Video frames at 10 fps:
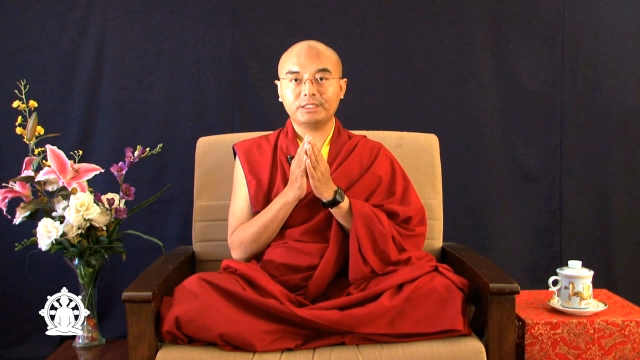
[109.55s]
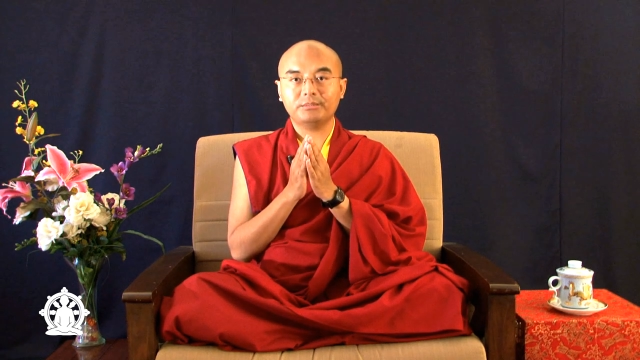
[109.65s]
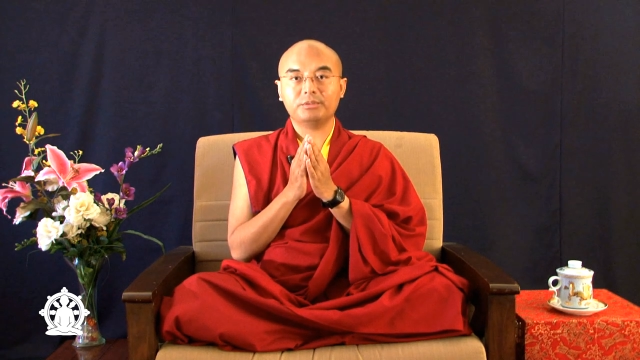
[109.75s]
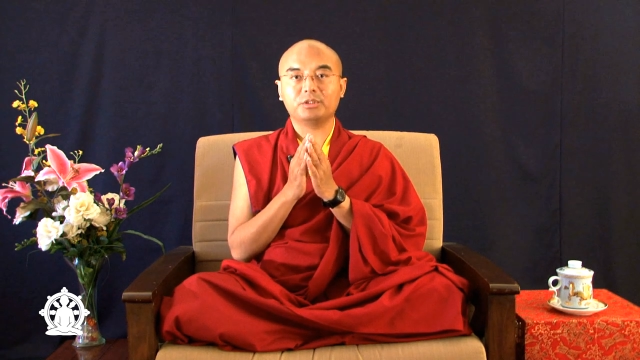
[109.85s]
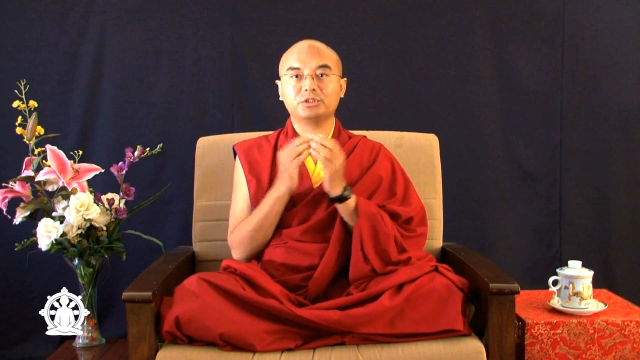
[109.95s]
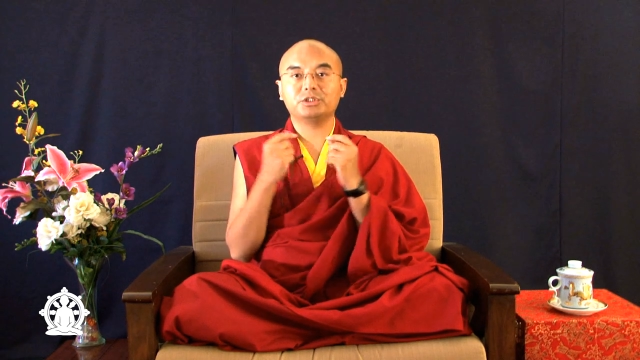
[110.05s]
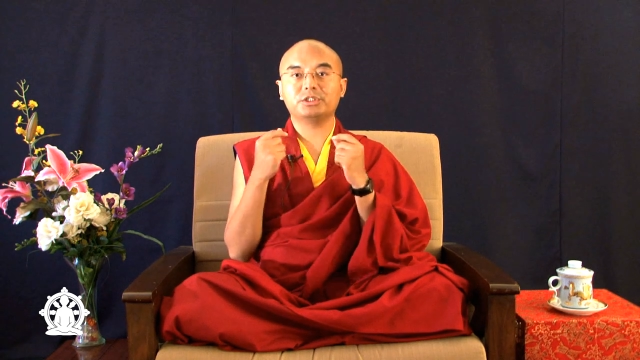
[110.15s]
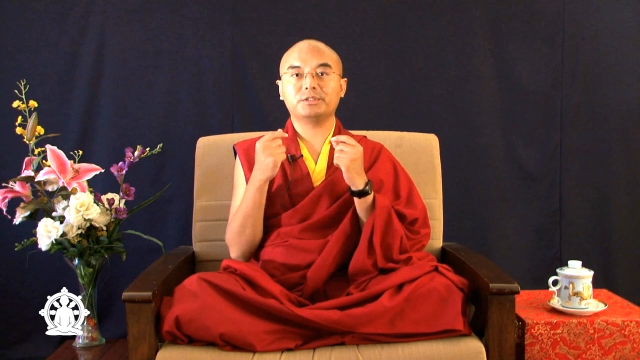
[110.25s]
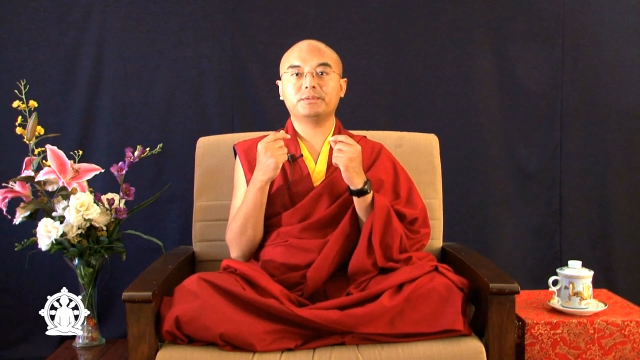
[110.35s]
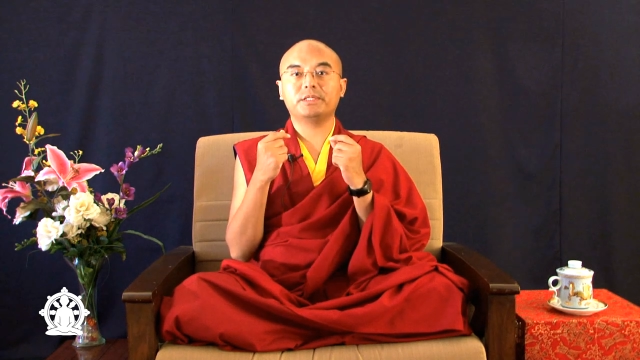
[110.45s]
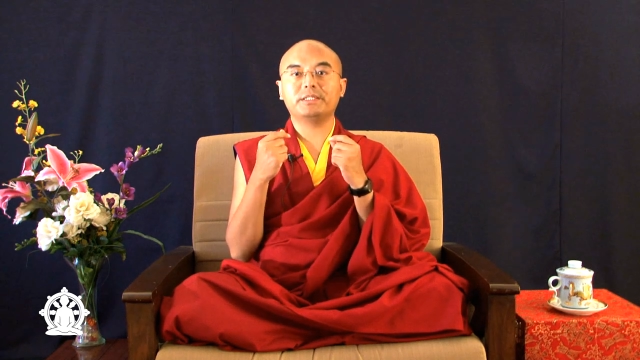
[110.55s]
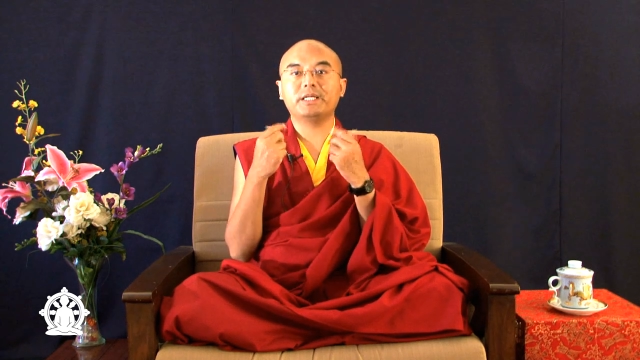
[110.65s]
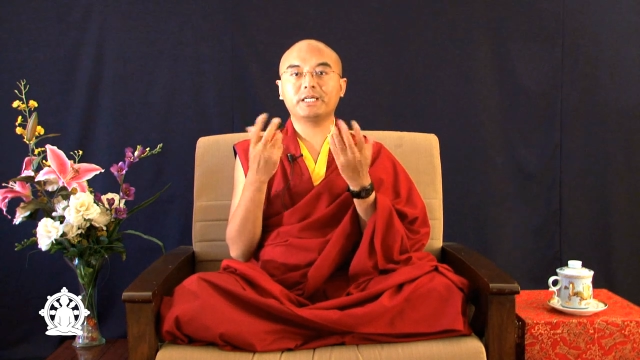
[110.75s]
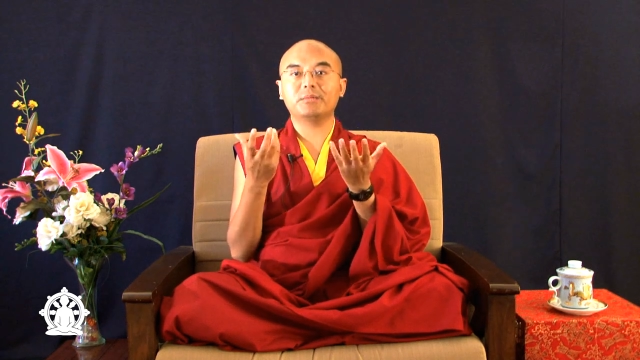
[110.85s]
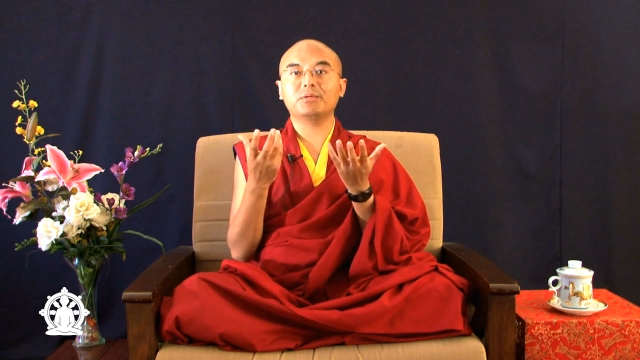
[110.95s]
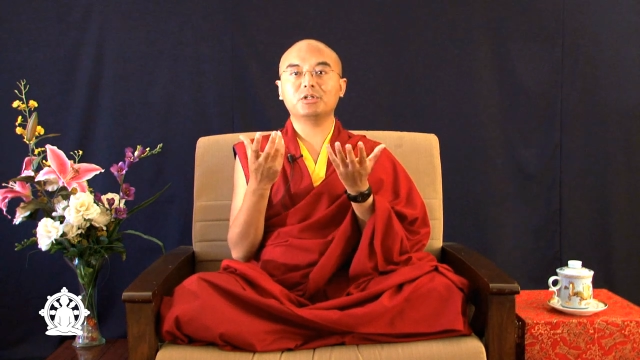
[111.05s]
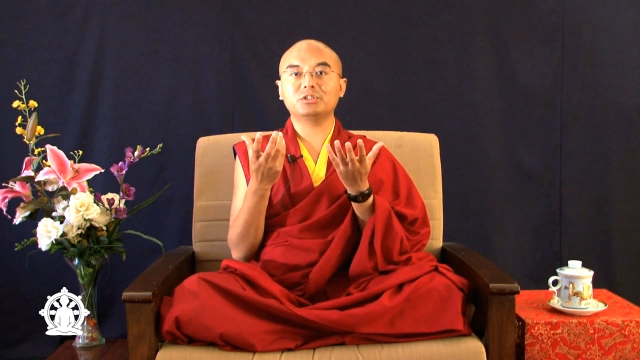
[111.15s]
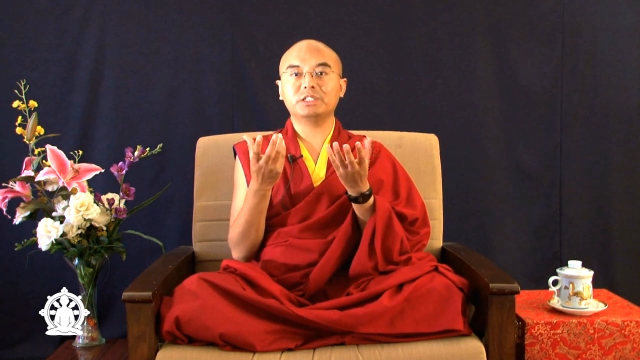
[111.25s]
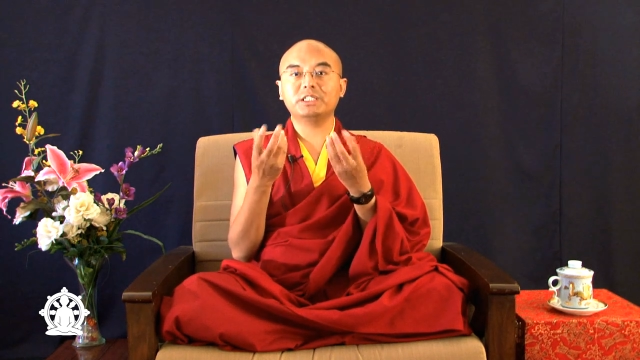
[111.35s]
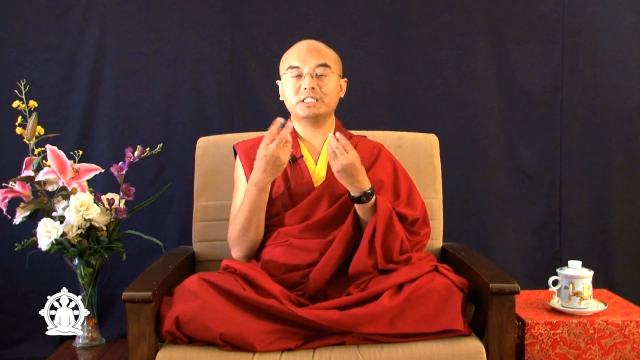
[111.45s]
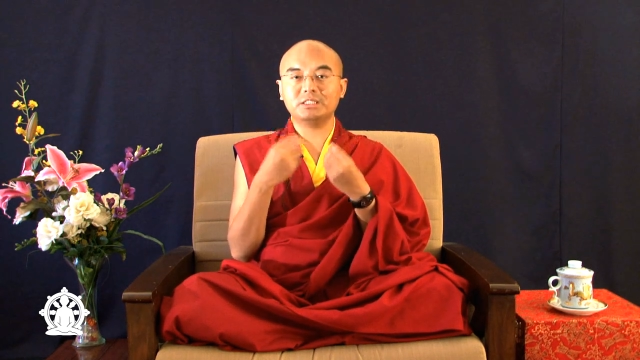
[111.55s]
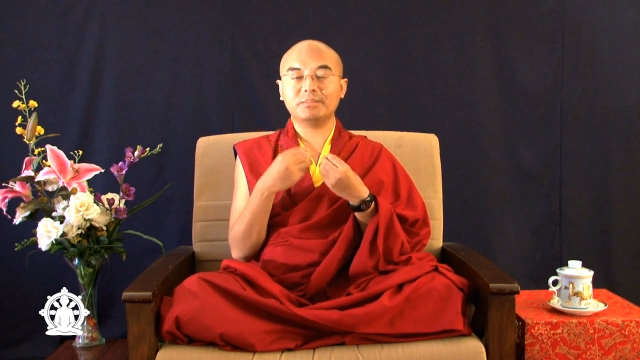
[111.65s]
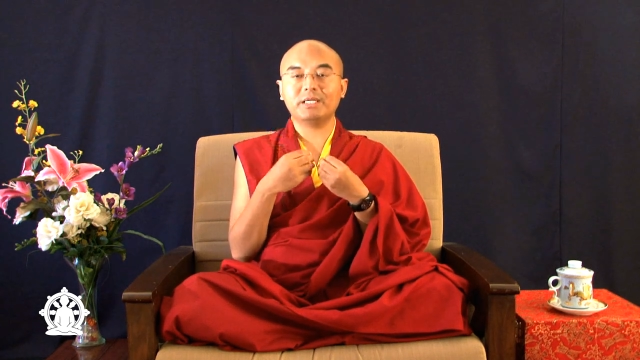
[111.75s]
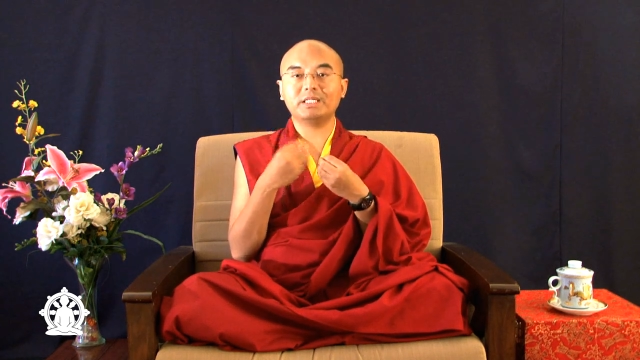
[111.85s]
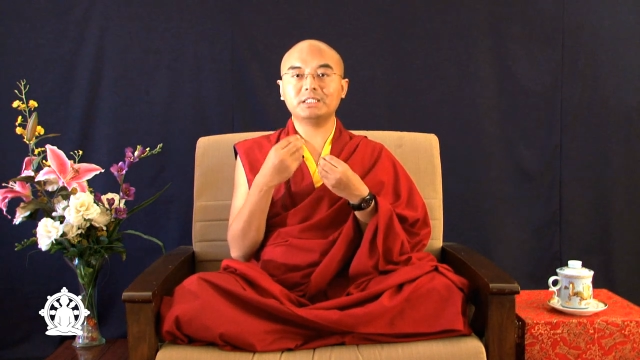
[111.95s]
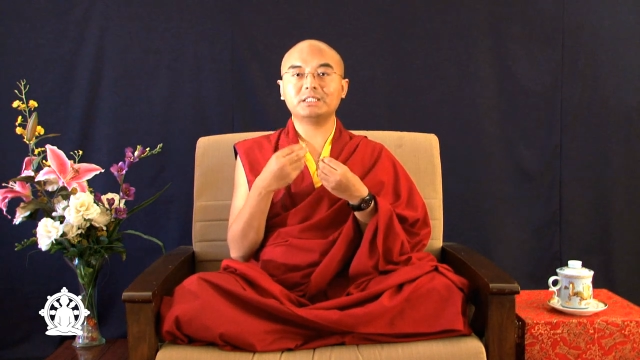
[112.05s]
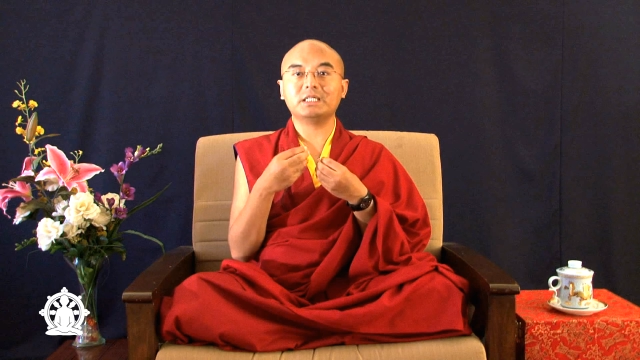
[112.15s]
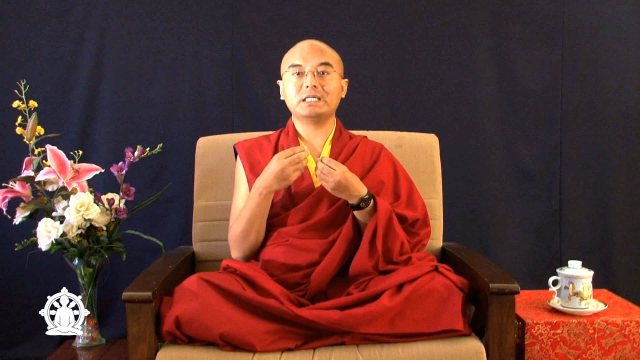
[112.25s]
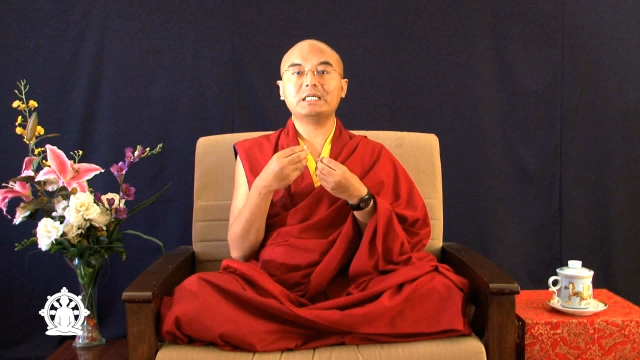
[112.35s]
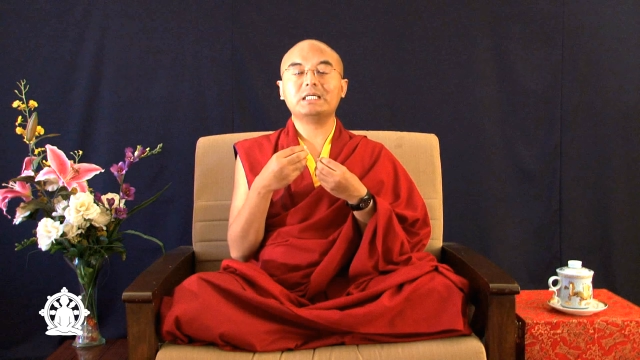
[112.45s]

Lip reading: because the Dharagara Monastery in the Tibet is the